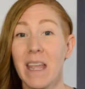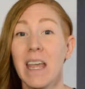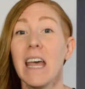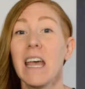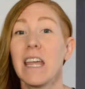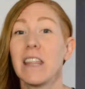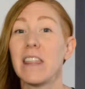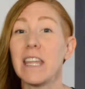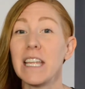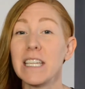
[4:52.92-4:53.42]

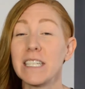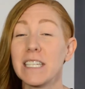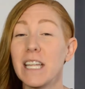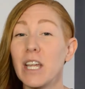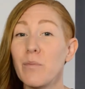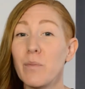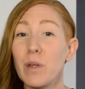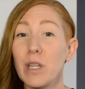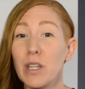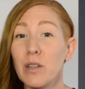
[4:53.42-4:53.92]
These
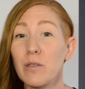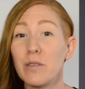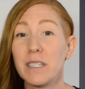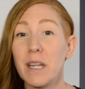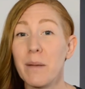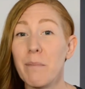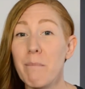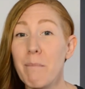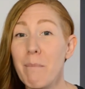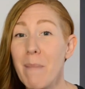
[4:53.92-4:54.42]
can be used
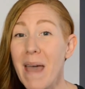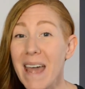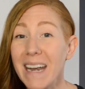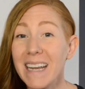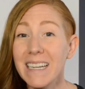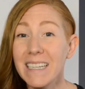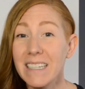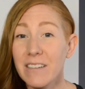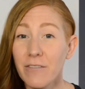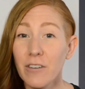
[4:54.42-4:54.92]
in
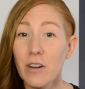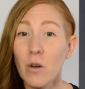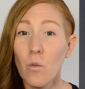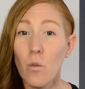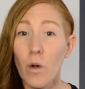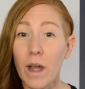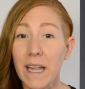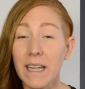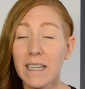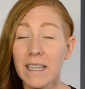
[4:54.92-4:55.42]
many different
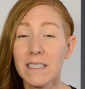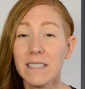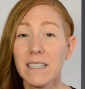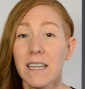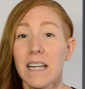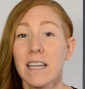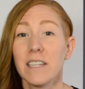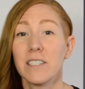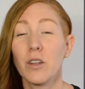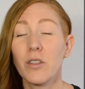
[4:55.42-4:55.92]
ways.
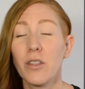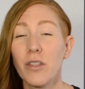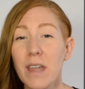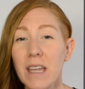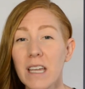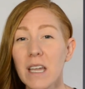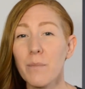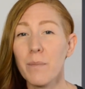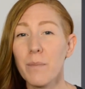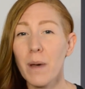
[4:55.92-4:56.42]
So
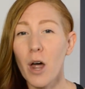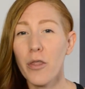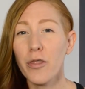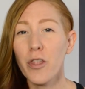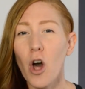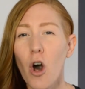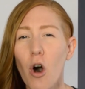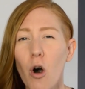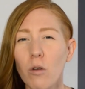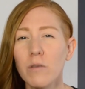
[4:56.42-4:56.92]
think about
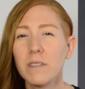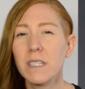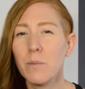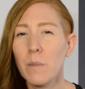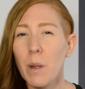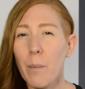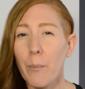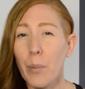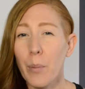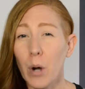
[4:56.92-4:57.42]
the
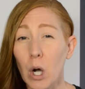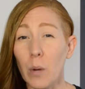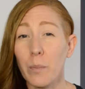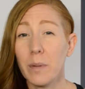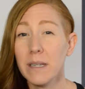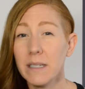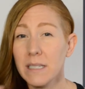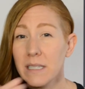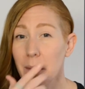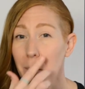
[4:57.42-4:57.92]
ultimate
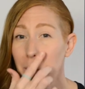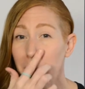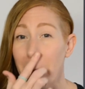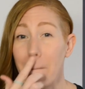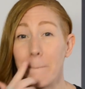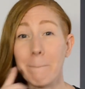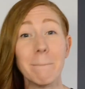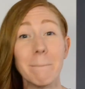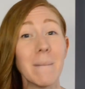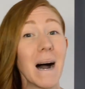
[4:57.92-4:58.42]
purpose, but
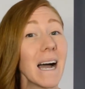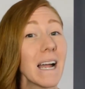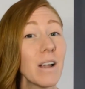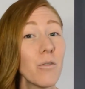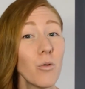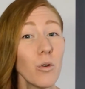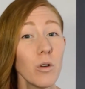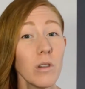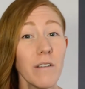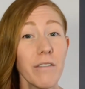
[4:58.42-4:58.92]
my
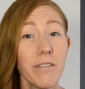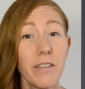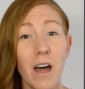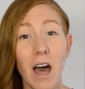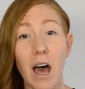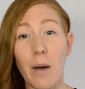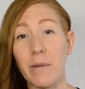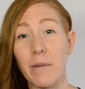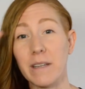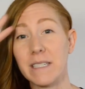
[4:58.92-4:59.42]
rule of
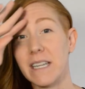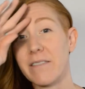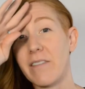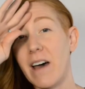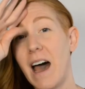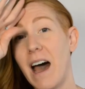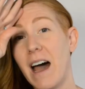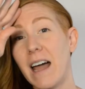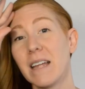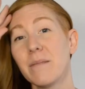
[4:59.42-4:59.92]
thumb is if
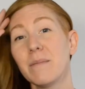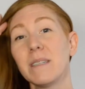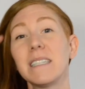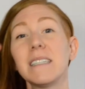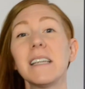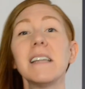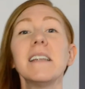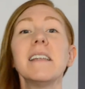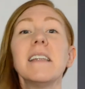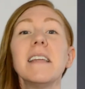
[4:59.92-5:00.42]
I am
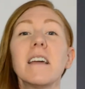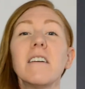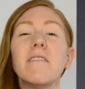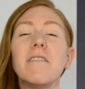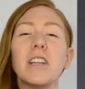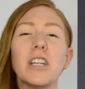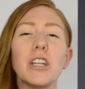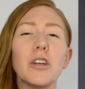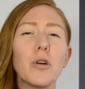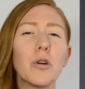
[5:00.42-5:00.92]
sending a
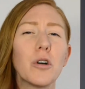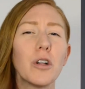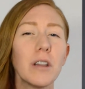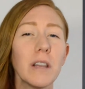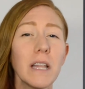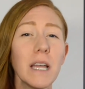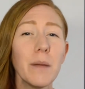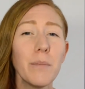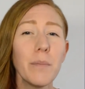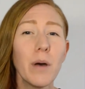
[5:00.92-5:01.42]
video
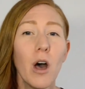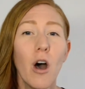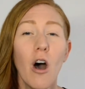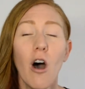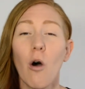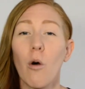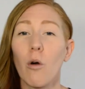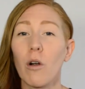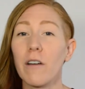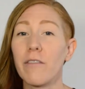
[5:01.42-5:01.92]
clip,
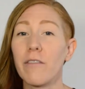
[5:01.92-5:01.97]
or if